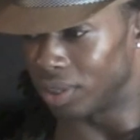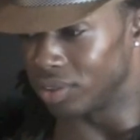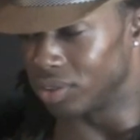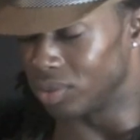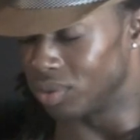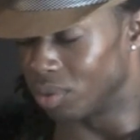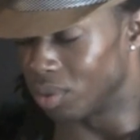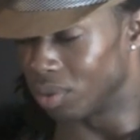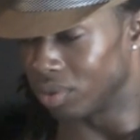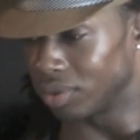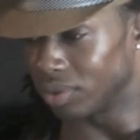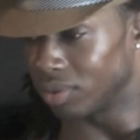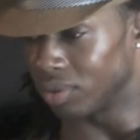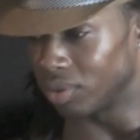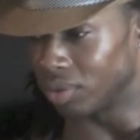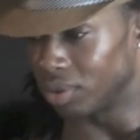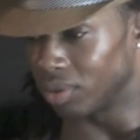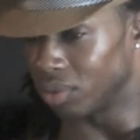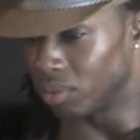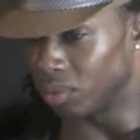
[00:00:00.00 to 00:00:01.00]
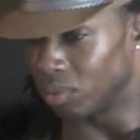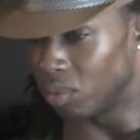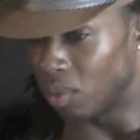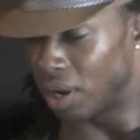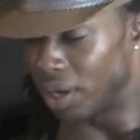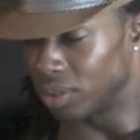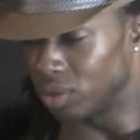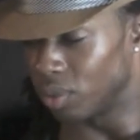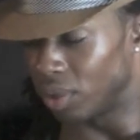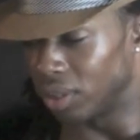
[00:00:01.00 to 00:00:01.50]
what I do, or, or
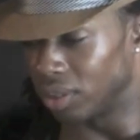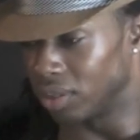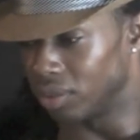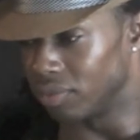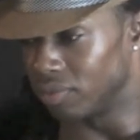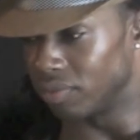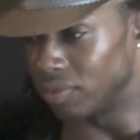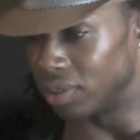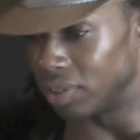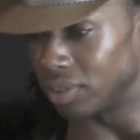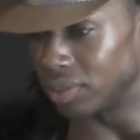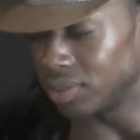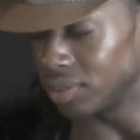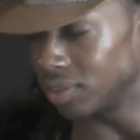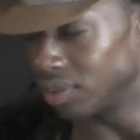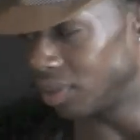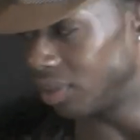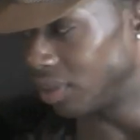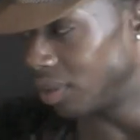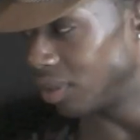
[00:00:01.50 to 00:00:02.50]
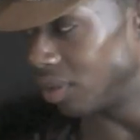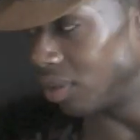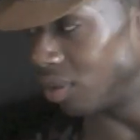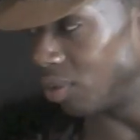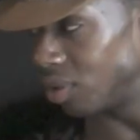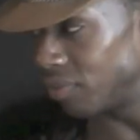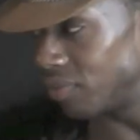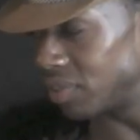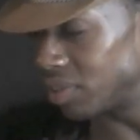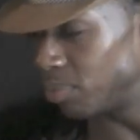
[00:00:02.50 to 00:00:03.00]
why do I love this? You
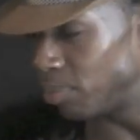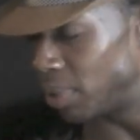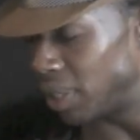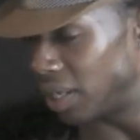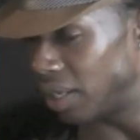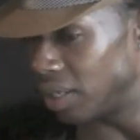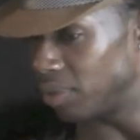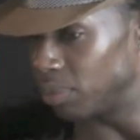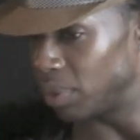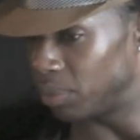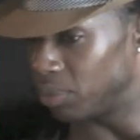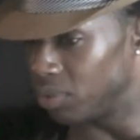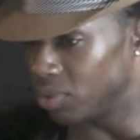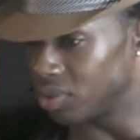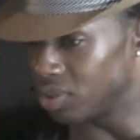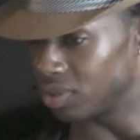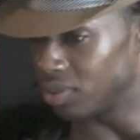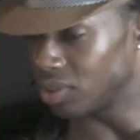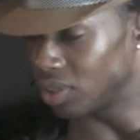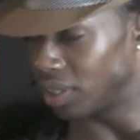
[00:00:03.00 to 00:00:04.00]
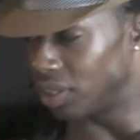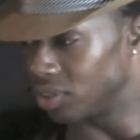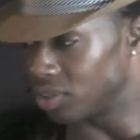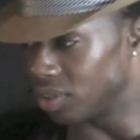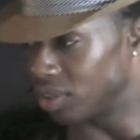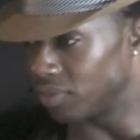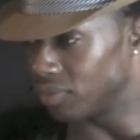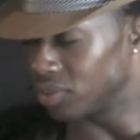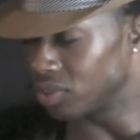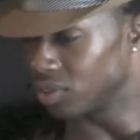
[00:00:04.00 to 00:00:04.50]
know, if it's bad, maybe we should
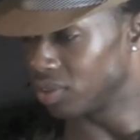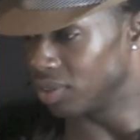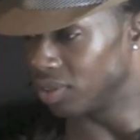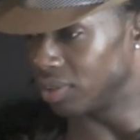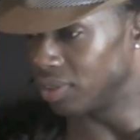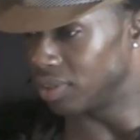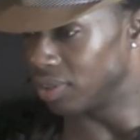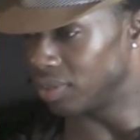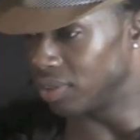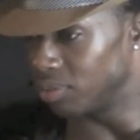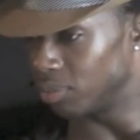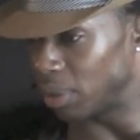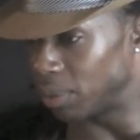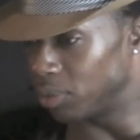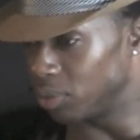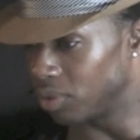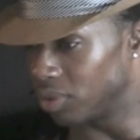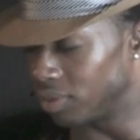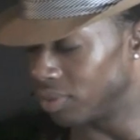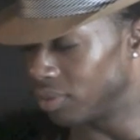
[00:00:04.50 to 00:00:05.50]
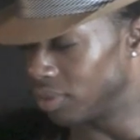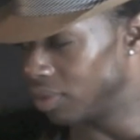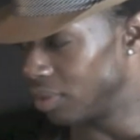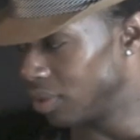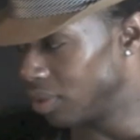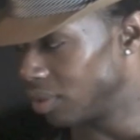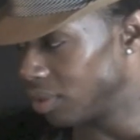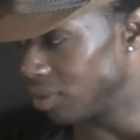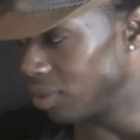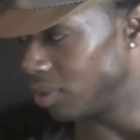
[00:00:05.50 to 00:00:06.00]
change it. If it's good, then maybe we can,
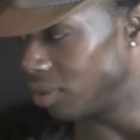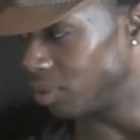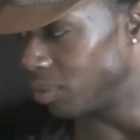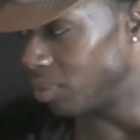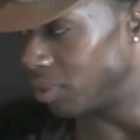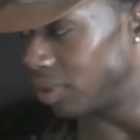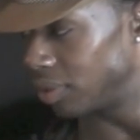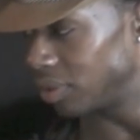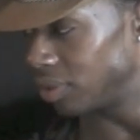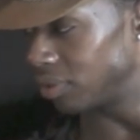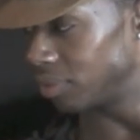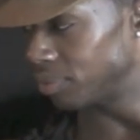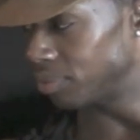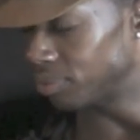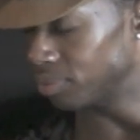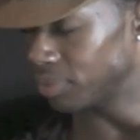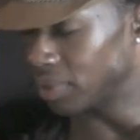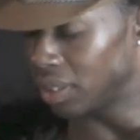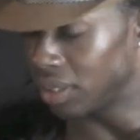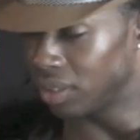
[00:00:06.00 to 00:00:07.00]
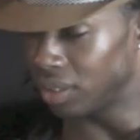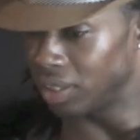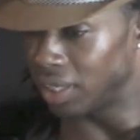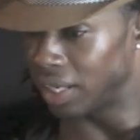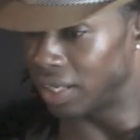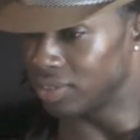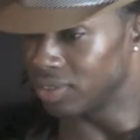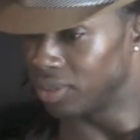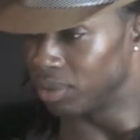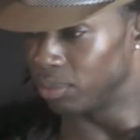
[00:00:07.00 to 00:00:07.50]
you know, uh, kind of
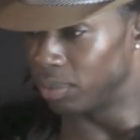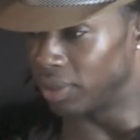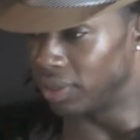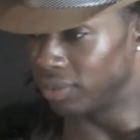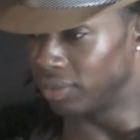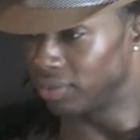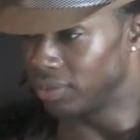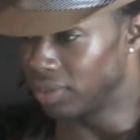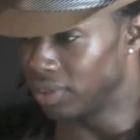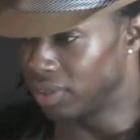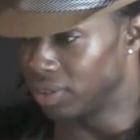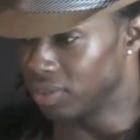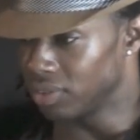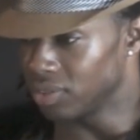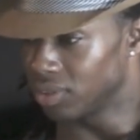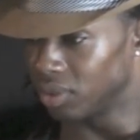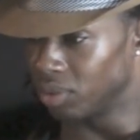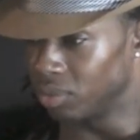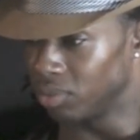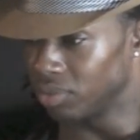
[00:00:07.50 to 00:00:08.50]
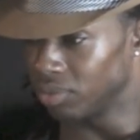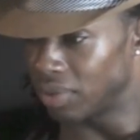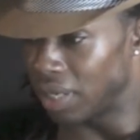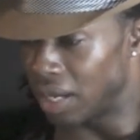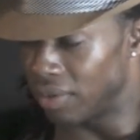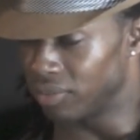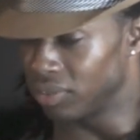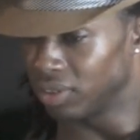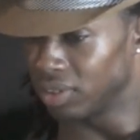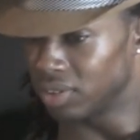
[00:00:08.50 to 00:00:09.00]
enhance it a bit. So
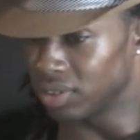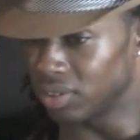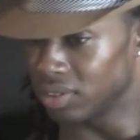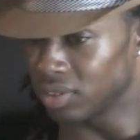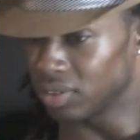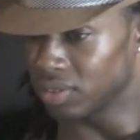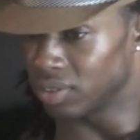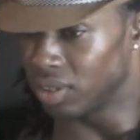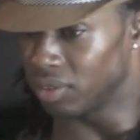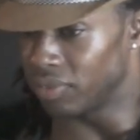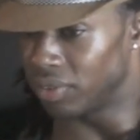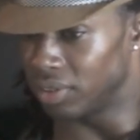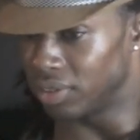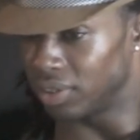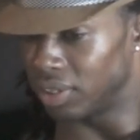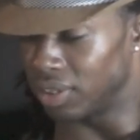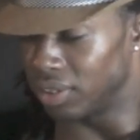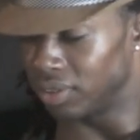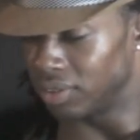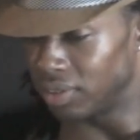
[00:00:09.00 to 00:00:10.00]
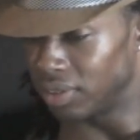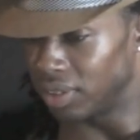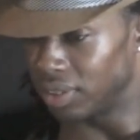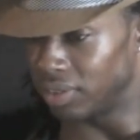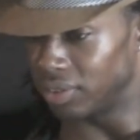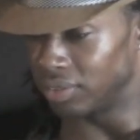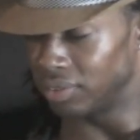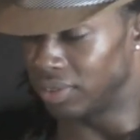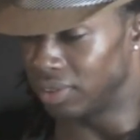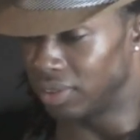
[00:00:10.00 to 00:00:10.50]
having a good sense of self, and and
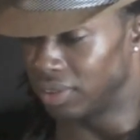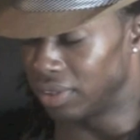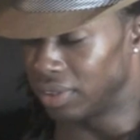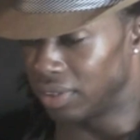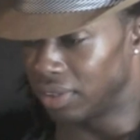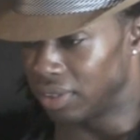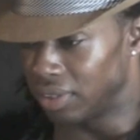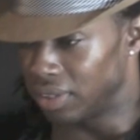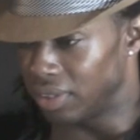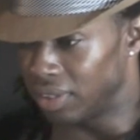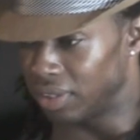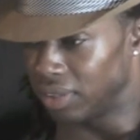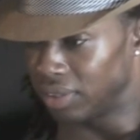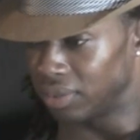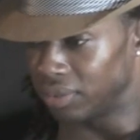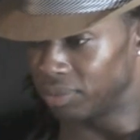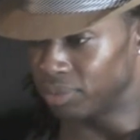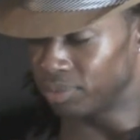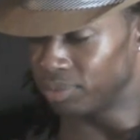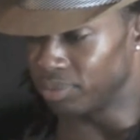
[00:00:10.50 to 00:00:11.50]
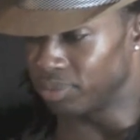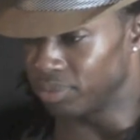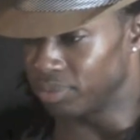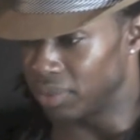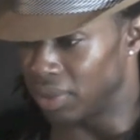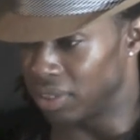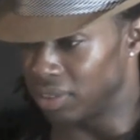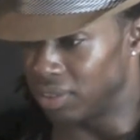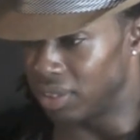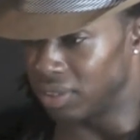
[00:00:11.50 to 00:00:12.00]
and, um,
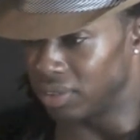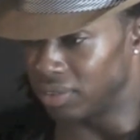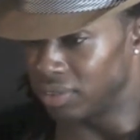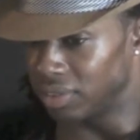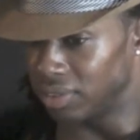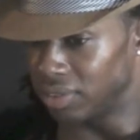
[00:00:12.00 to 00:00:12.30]
and then